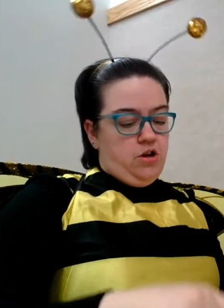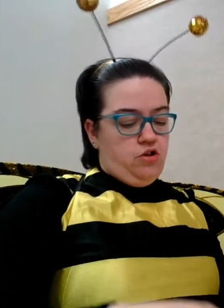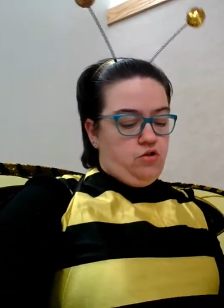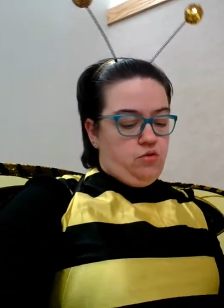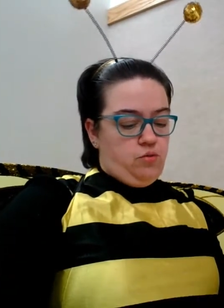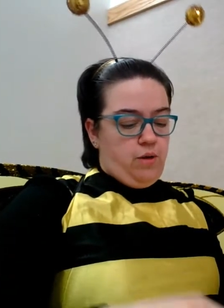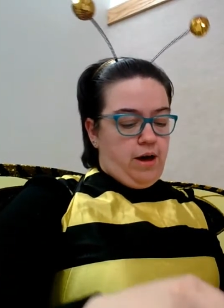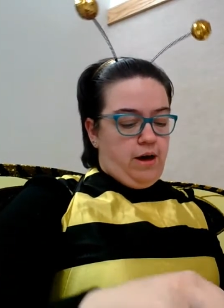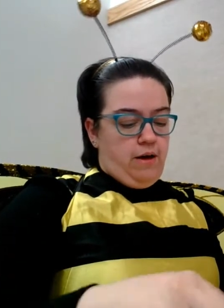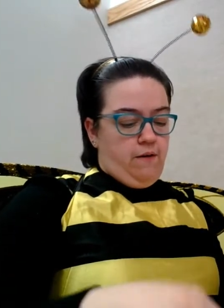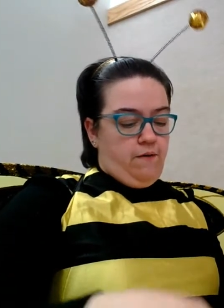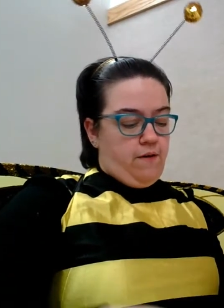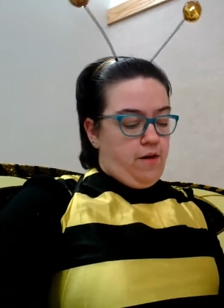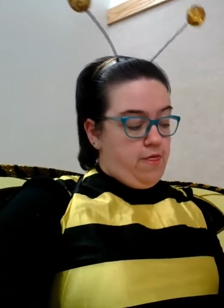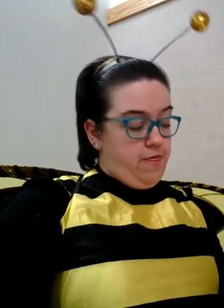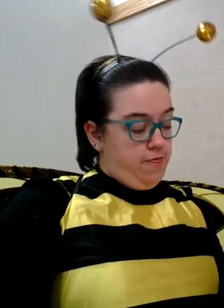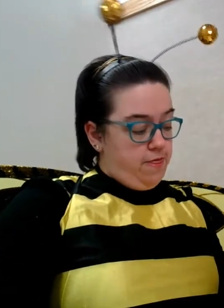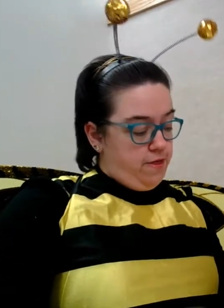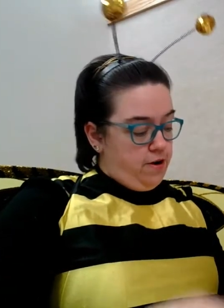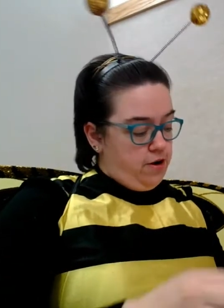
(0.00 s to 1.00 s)
12,
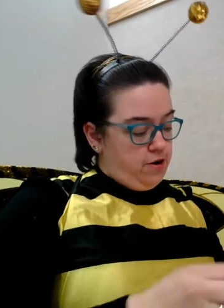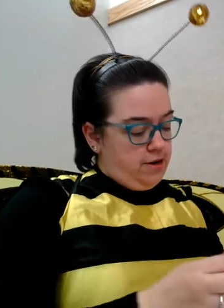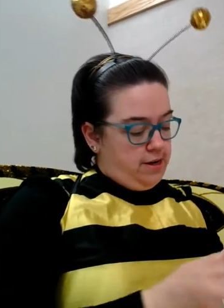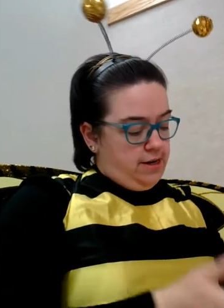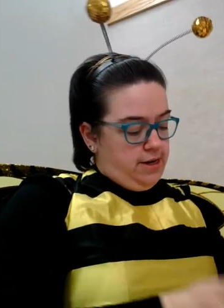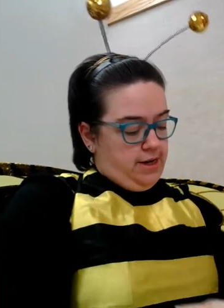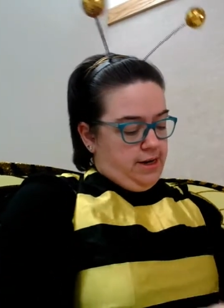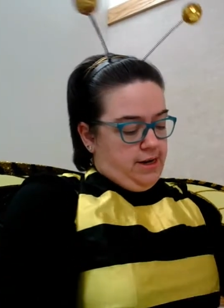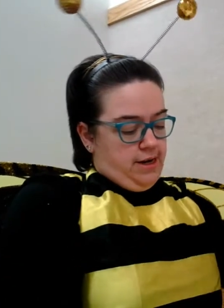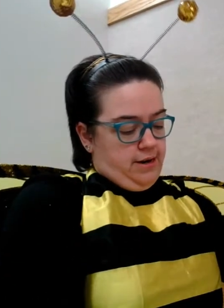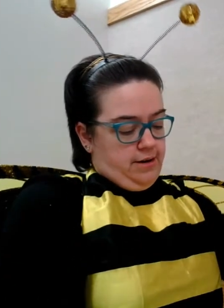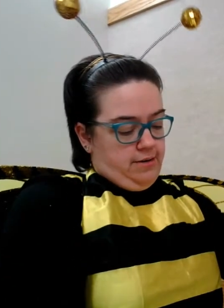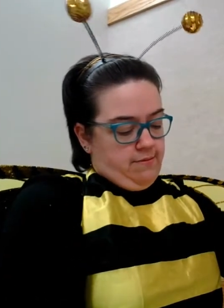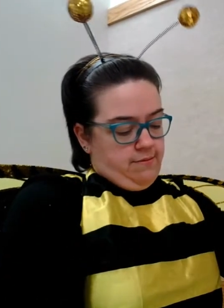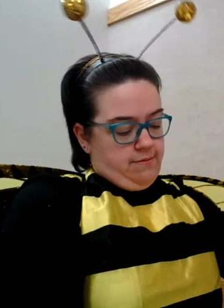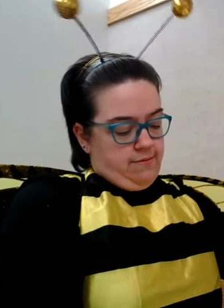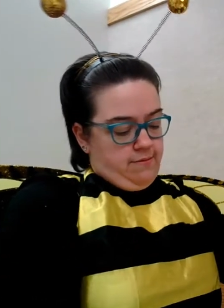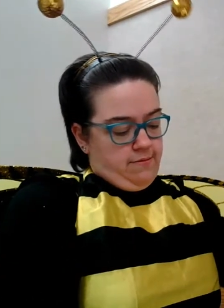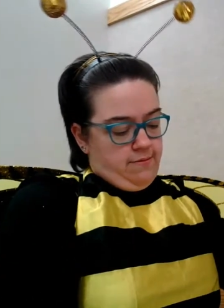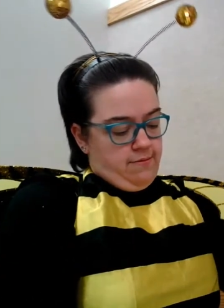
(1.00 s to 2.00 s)
13,
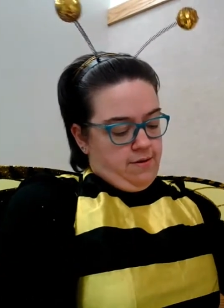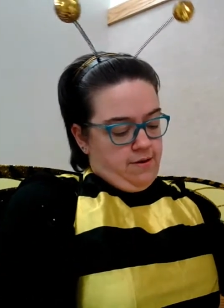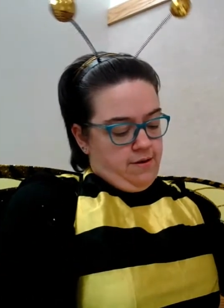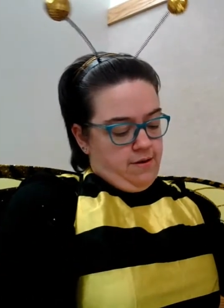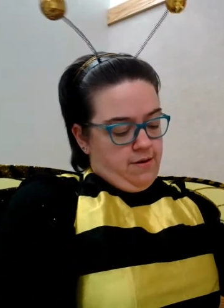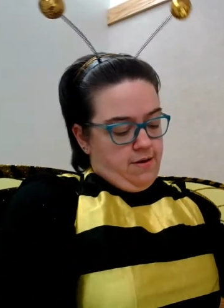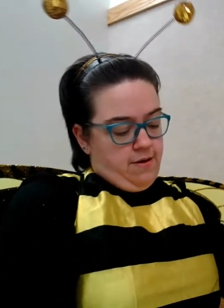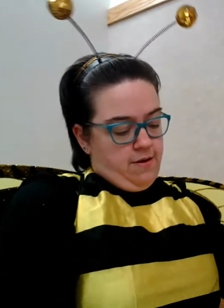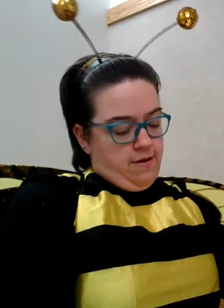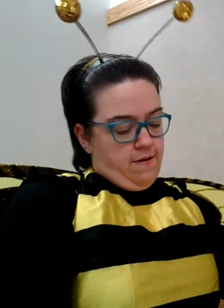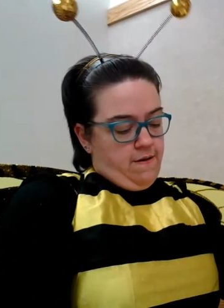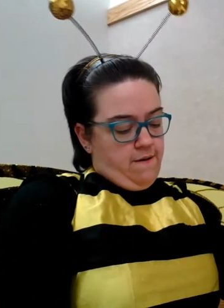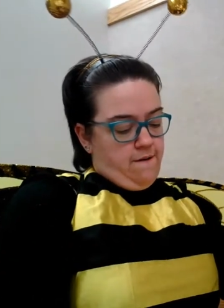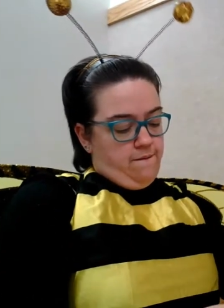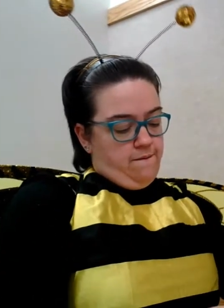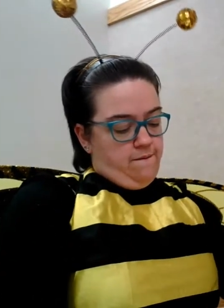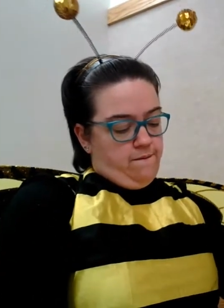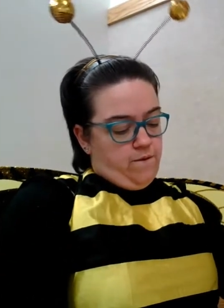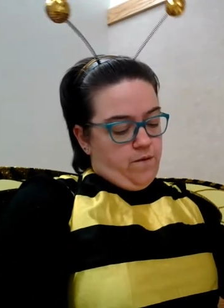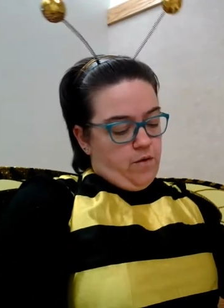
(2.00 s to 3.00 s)

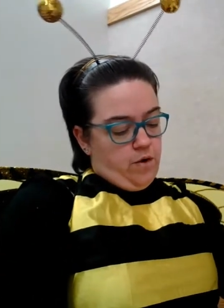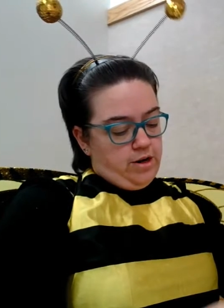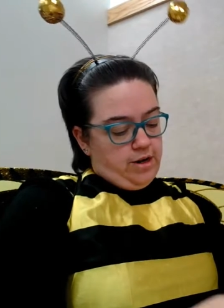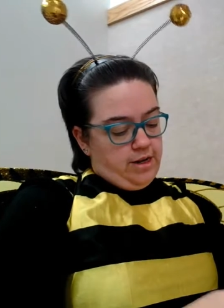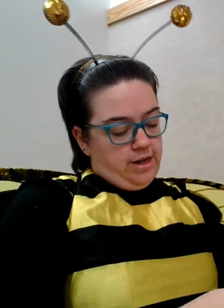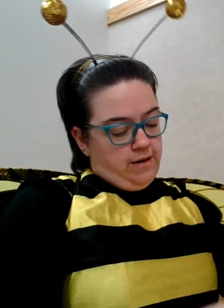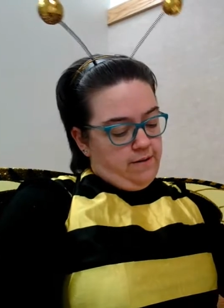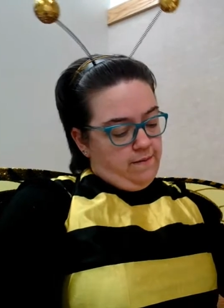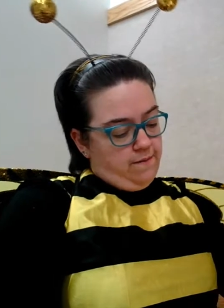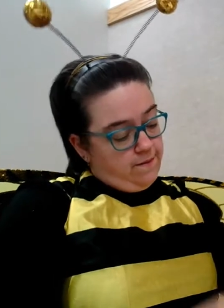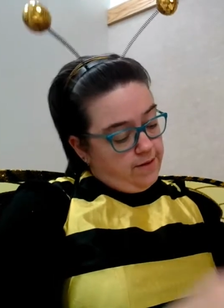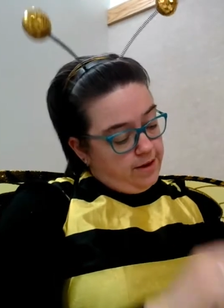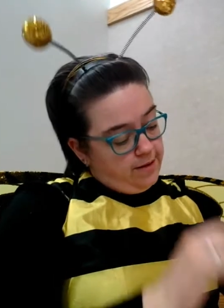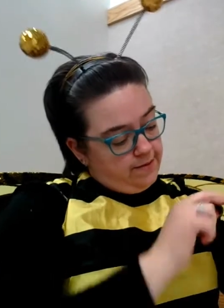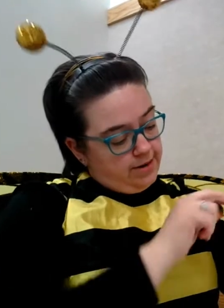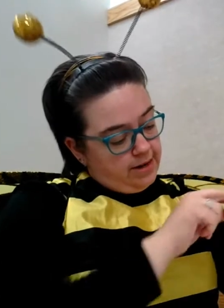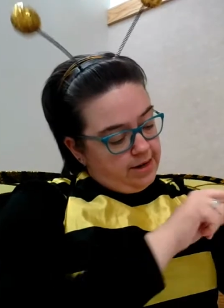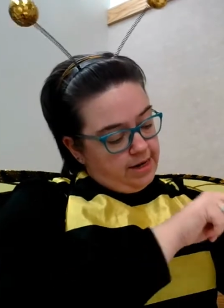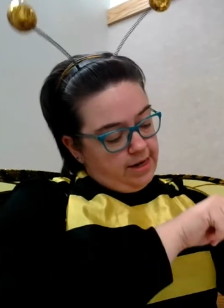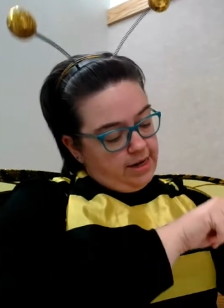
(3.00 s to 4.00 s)
14,
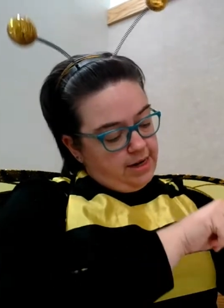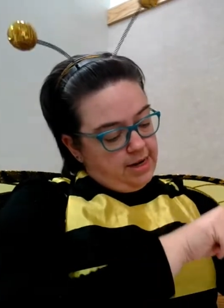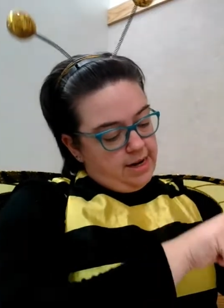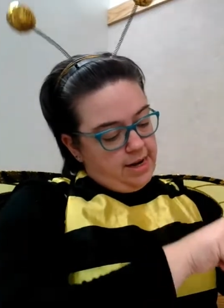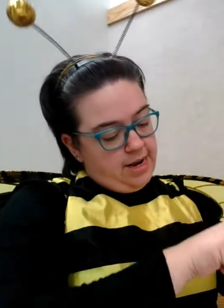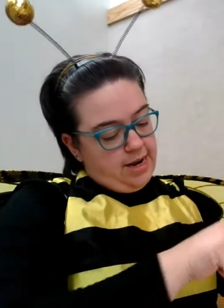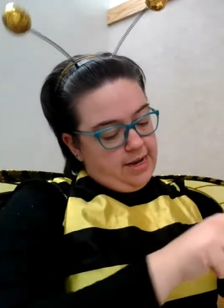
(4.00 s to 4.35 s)
15,